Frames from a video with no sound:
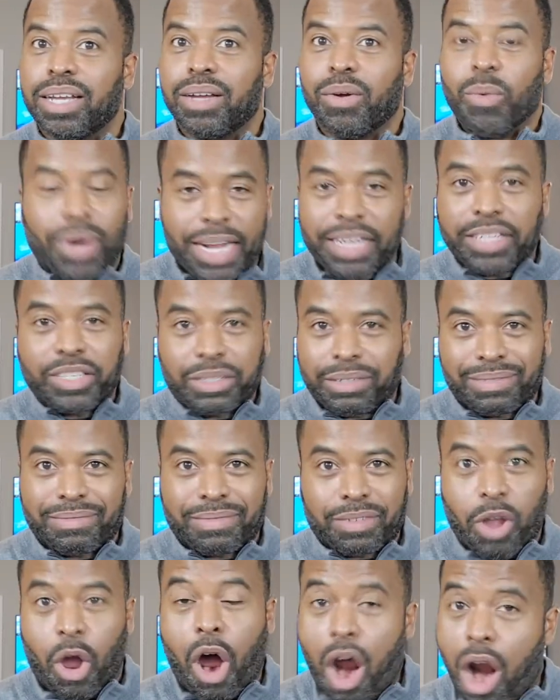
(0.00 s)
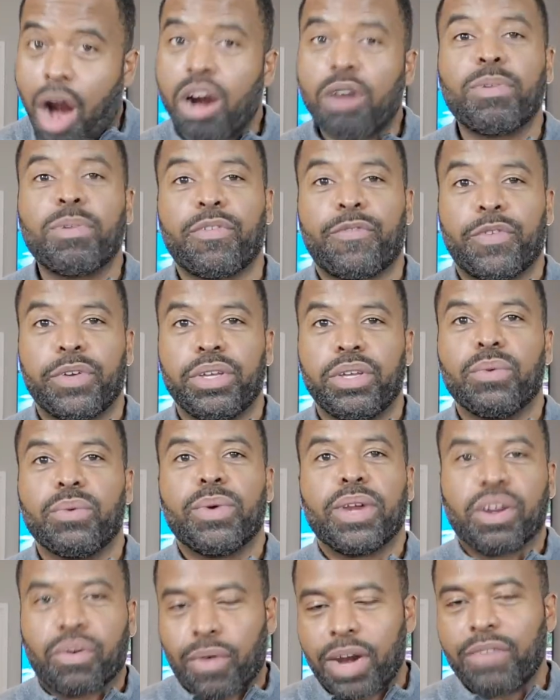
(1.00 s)
well, that's horrible for you
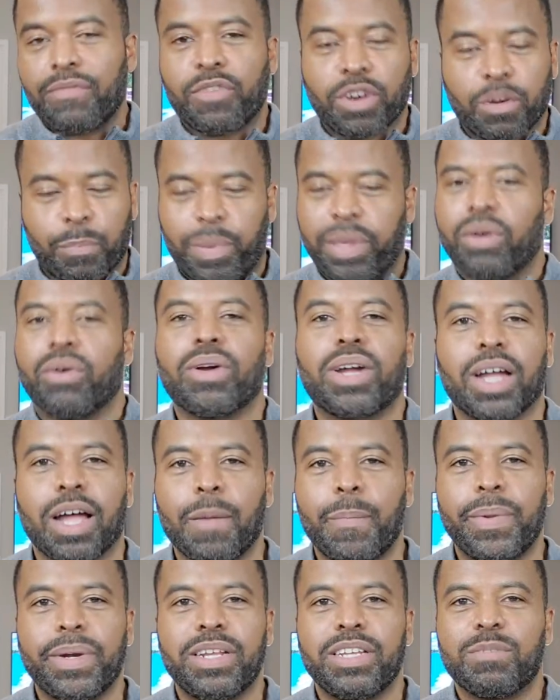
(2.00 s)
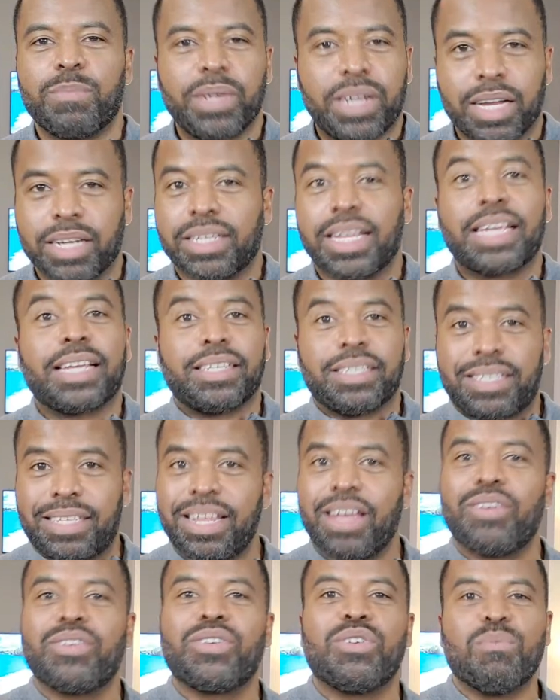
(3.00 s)
and great for the pill companies because they can
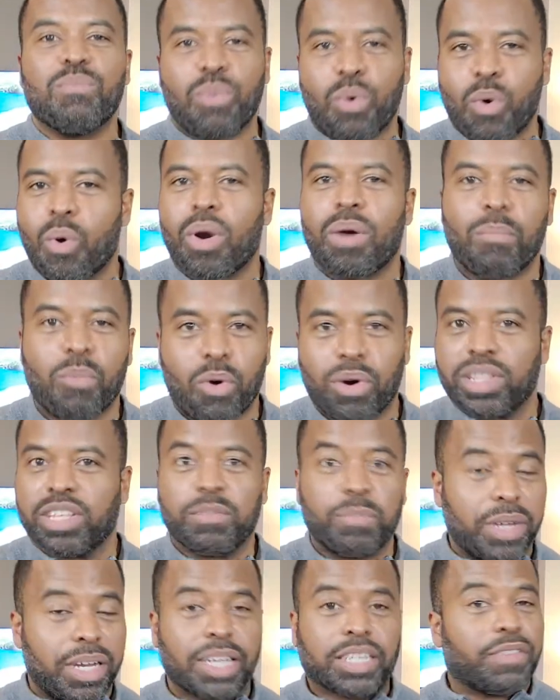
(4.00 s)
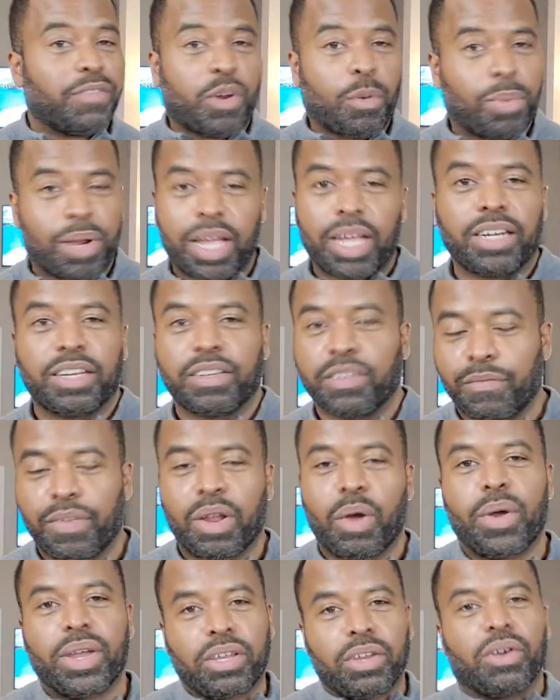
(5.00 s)
sell you more and more. Because if your blood isn't
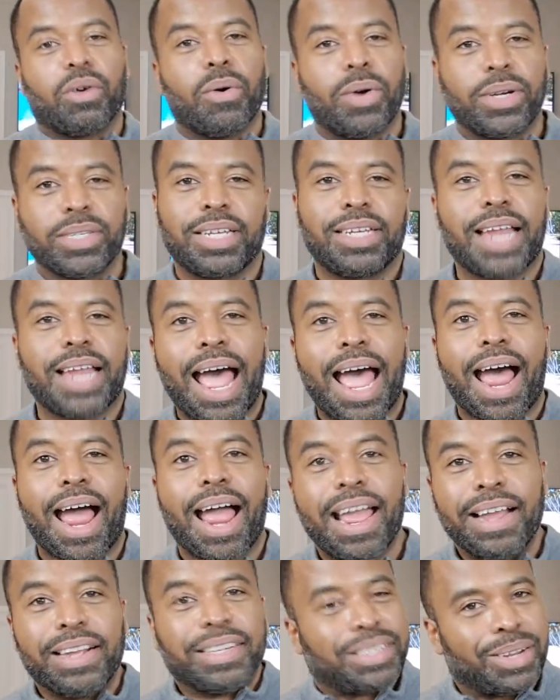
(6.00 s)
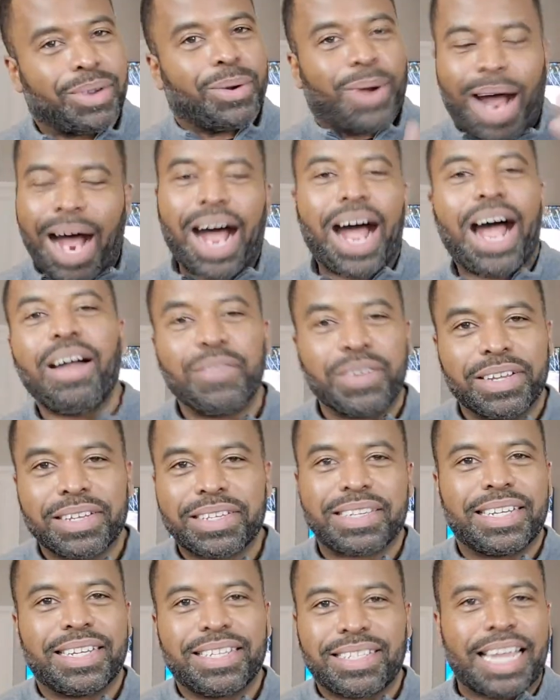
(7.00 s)
flowing, you're going to die. So
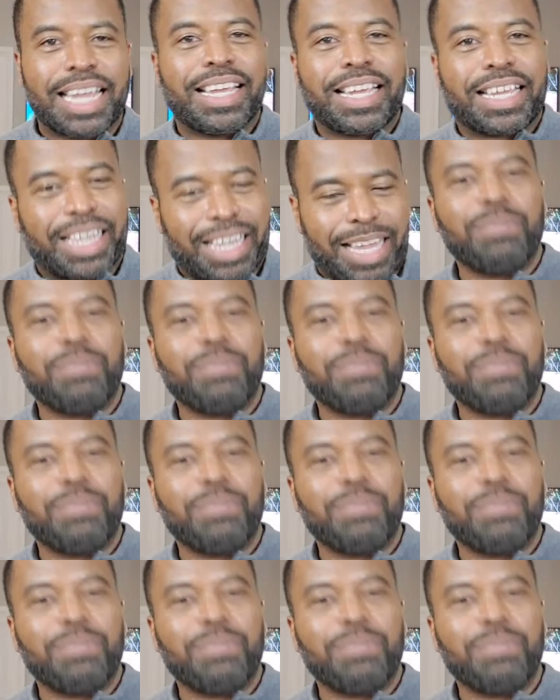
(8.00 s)
obviously, they can